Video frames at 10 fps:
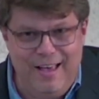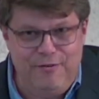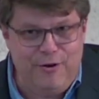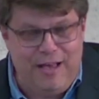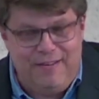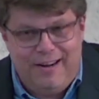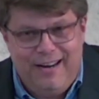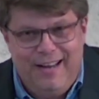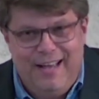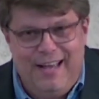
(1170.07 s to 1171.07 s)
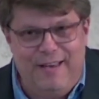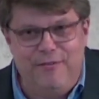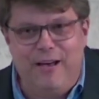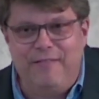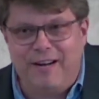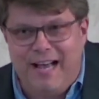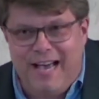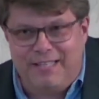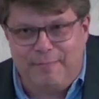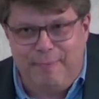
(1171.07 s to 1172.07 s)
Have you ever,
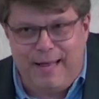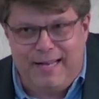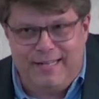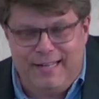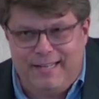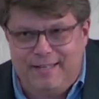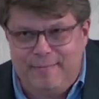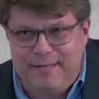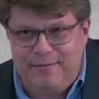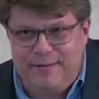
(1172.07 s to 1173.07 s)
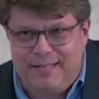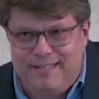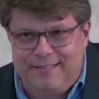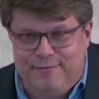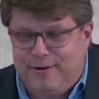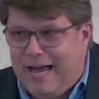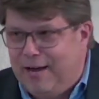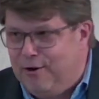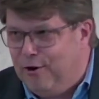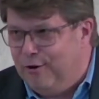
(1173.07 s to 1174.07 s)
guys, played a little bit with what
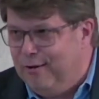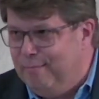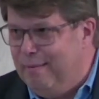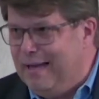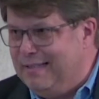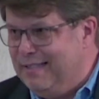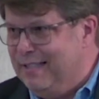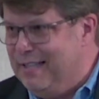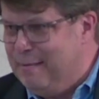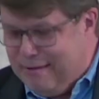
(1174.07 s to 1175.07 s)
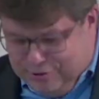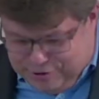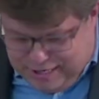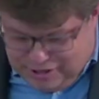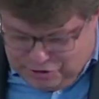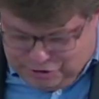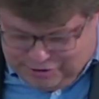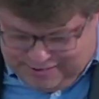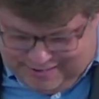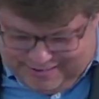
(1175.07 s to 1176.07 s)
I call blessed
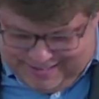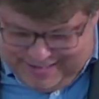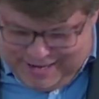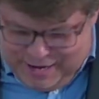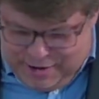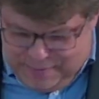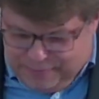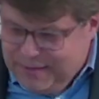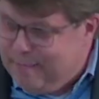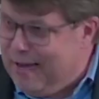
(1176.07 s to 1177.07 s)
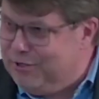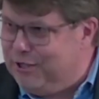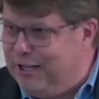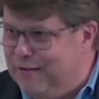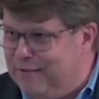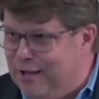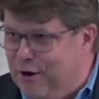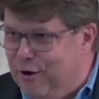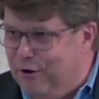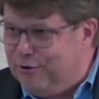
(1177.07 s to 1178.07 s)
imagination? Imagine if
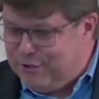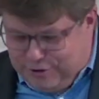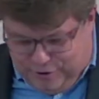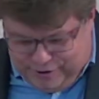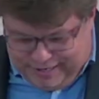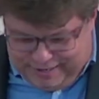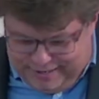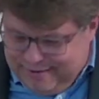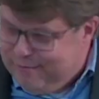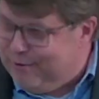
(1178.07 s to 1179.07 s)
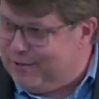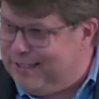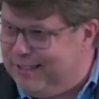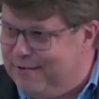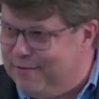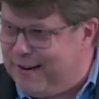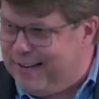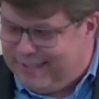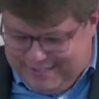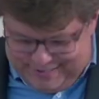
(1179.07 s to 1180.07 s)
the whole story was
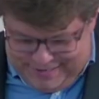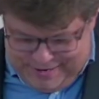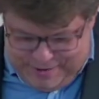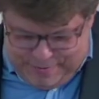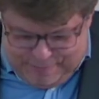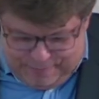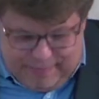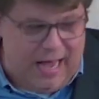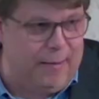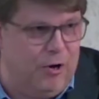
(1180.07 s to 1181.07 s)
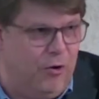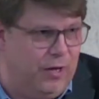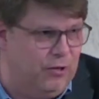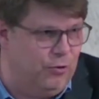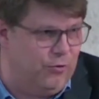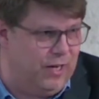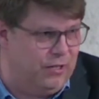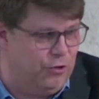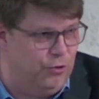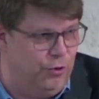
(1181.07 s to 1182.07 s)
different. I'm going to
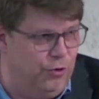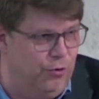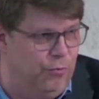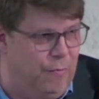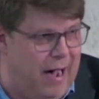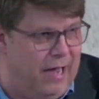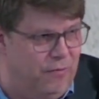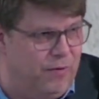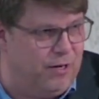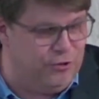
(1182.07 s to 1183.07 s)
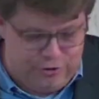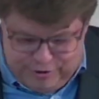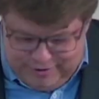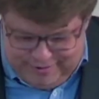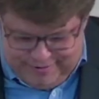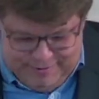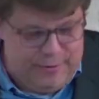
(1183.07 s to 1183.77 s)
read to you my version